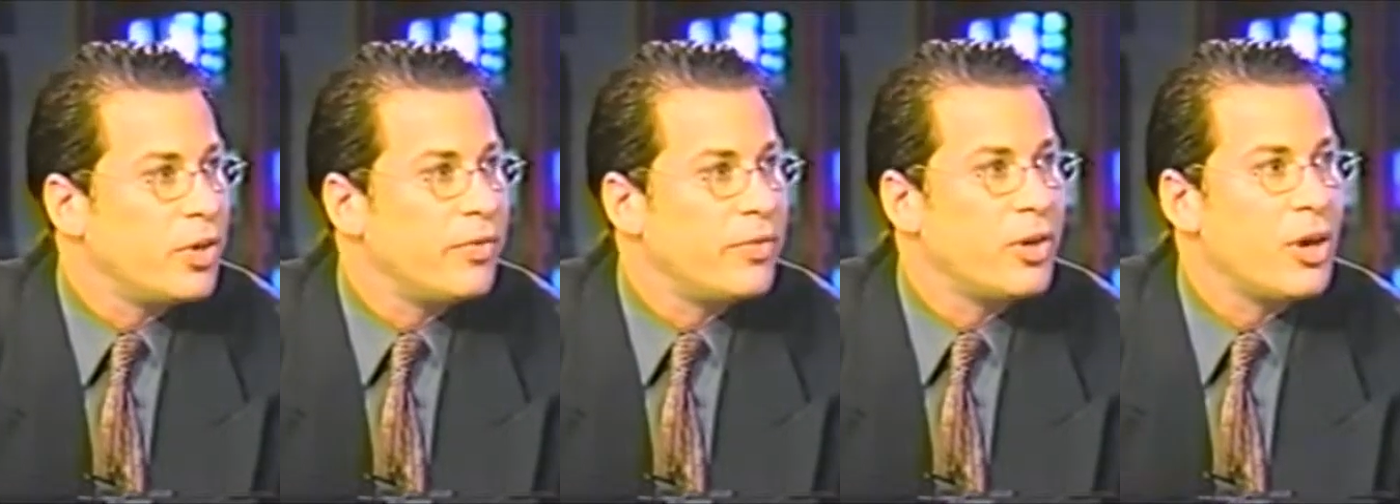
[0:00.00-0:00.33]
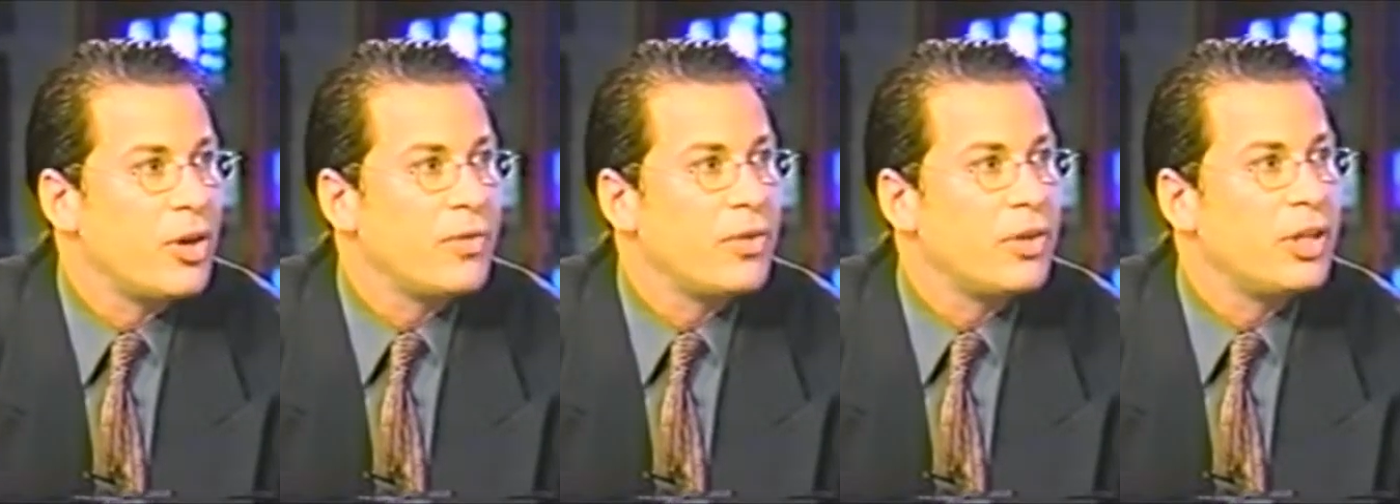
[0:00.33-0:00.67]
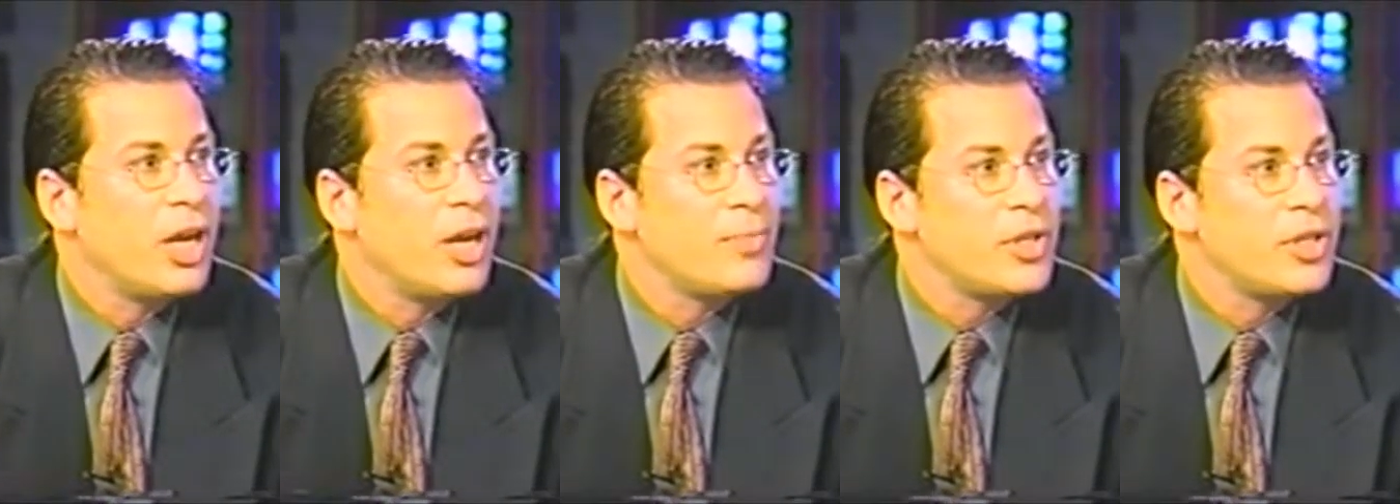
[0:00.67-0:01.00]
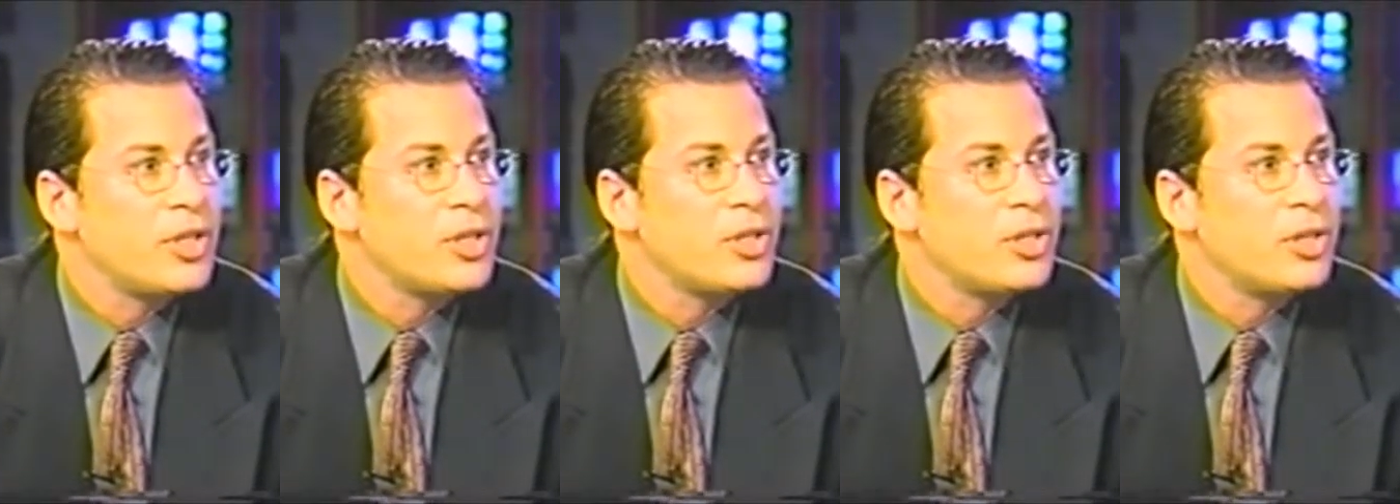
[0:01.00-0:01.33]
But if you're ever in that
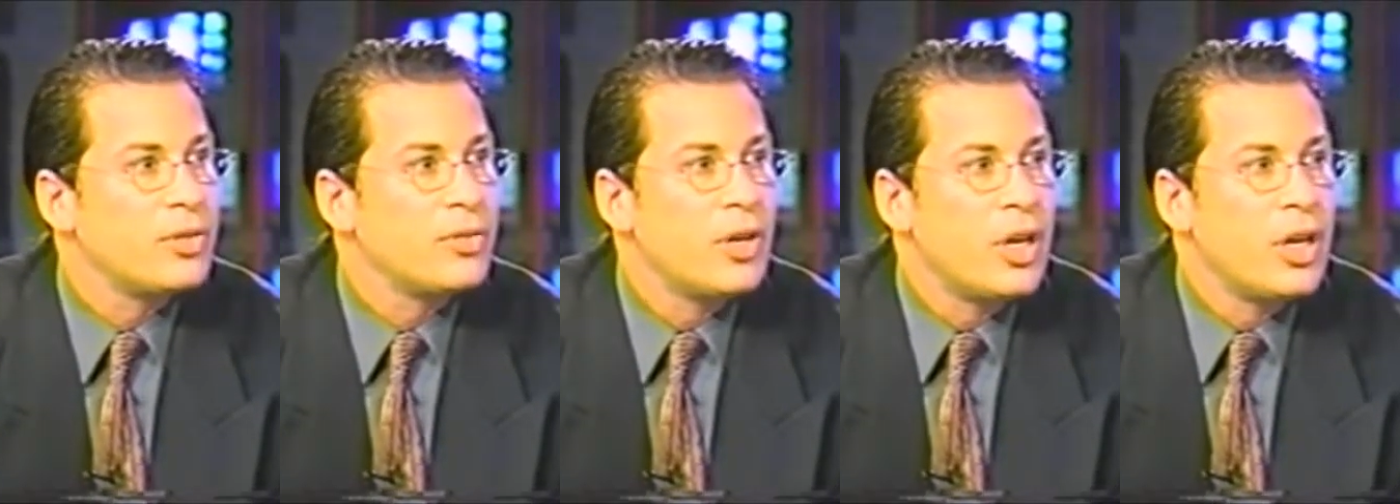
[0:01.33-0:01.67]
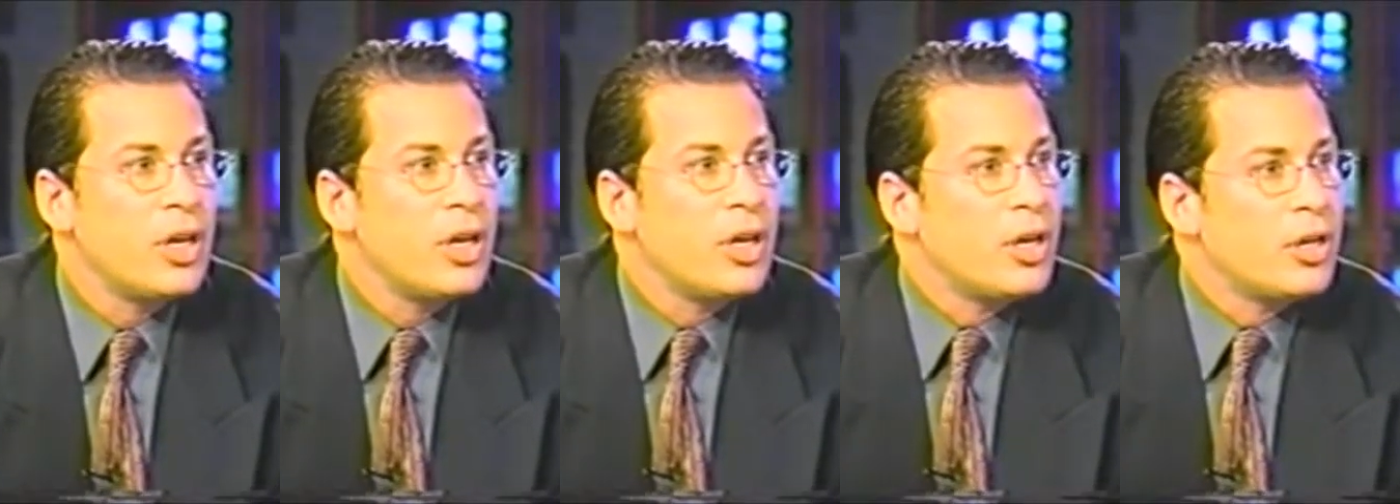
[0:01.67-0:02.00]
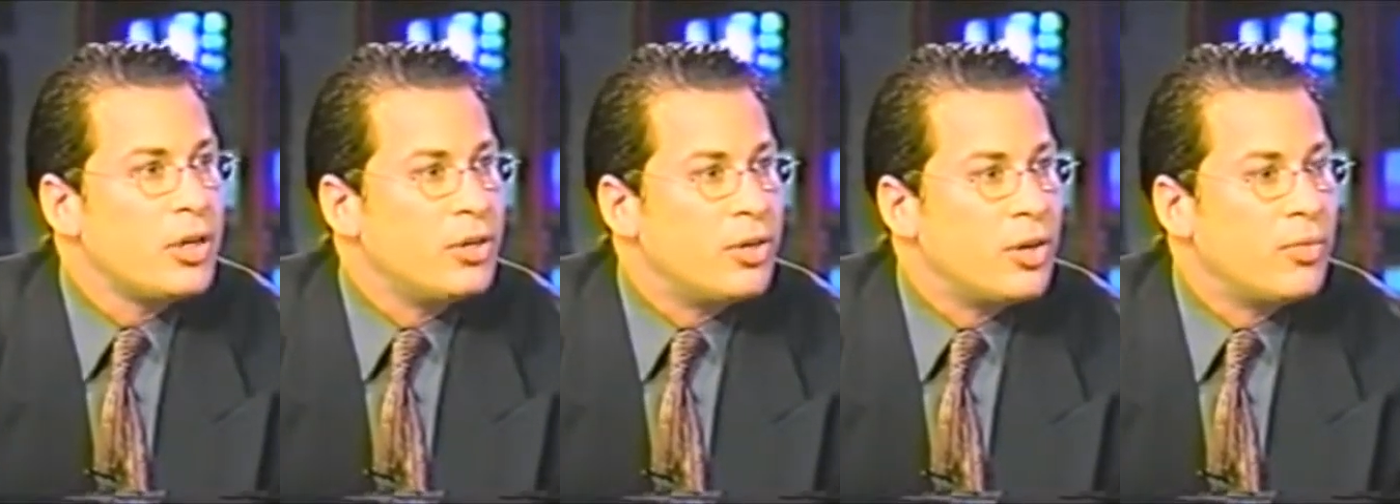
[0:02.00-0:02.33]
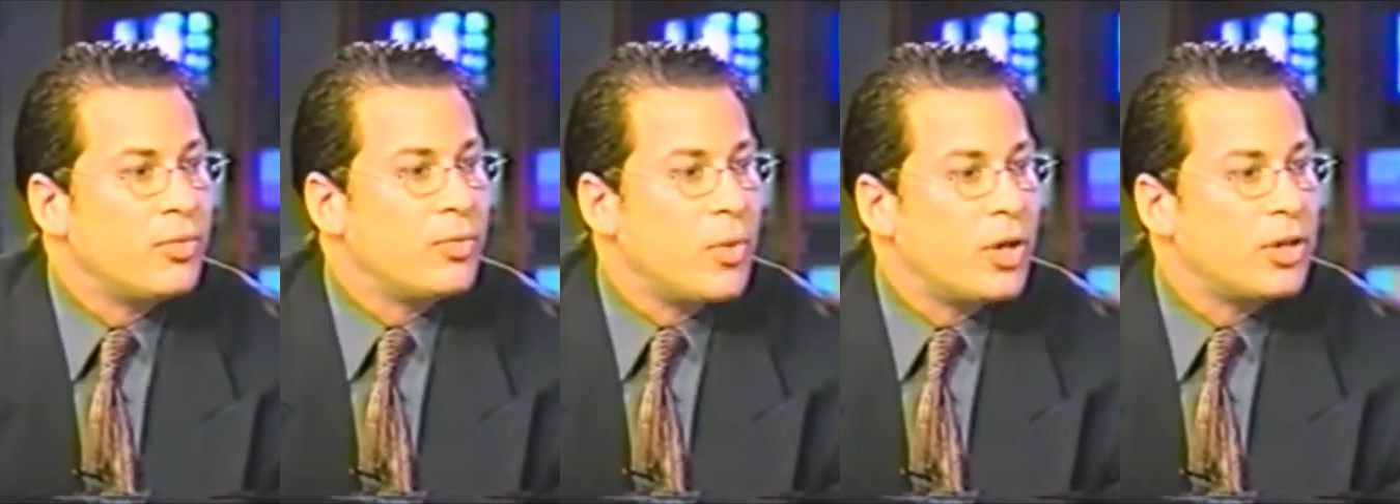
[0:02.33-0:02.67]
position, you
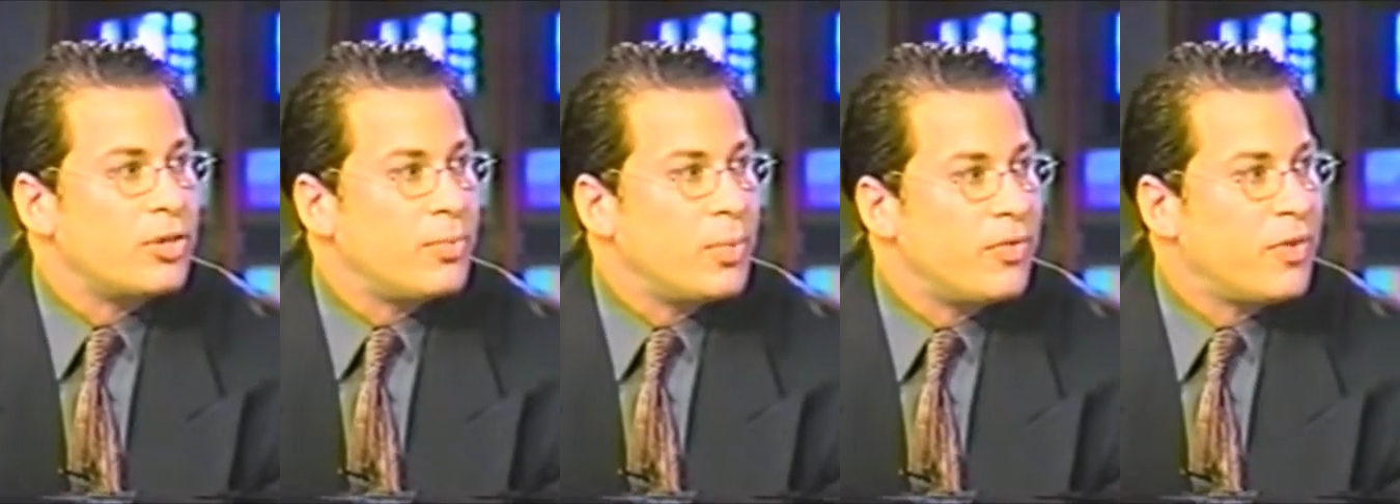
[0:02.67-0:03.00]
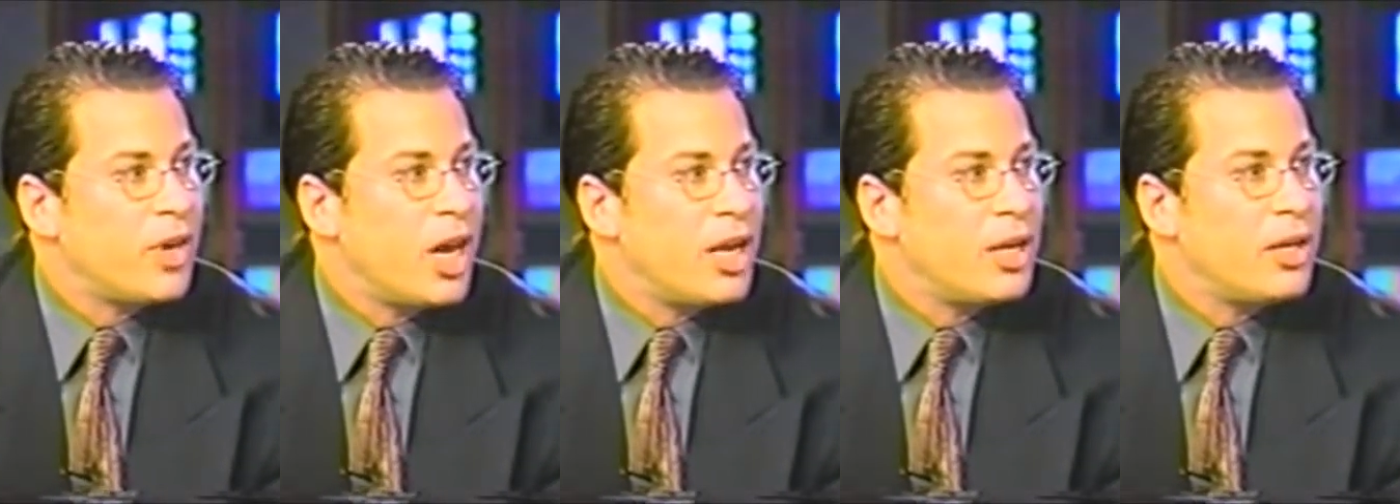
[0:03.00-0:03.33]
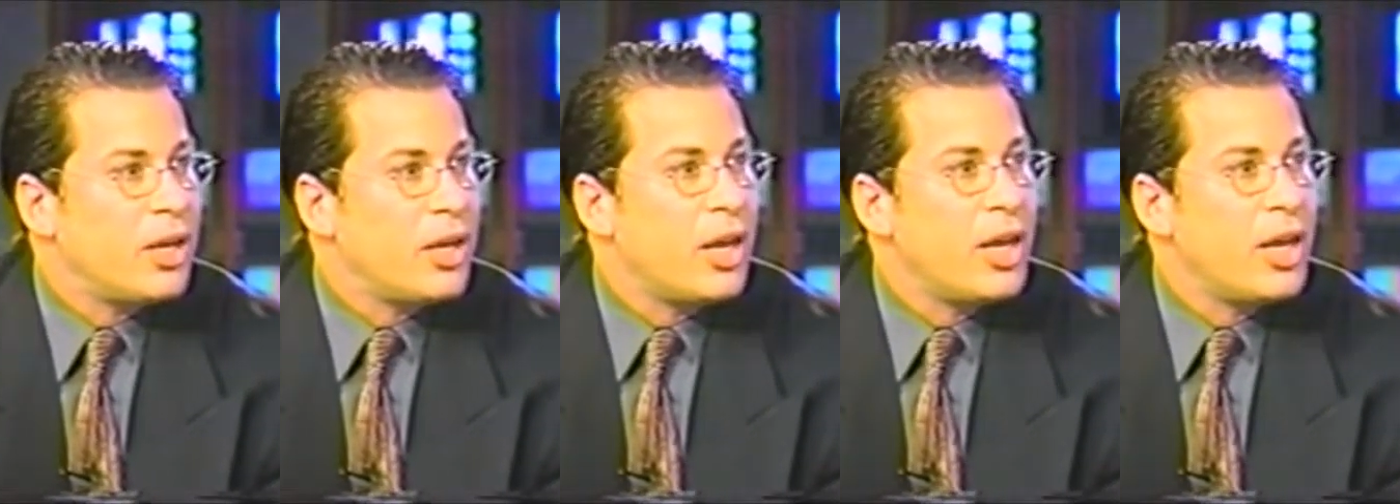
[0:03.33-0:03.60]
don't want to provide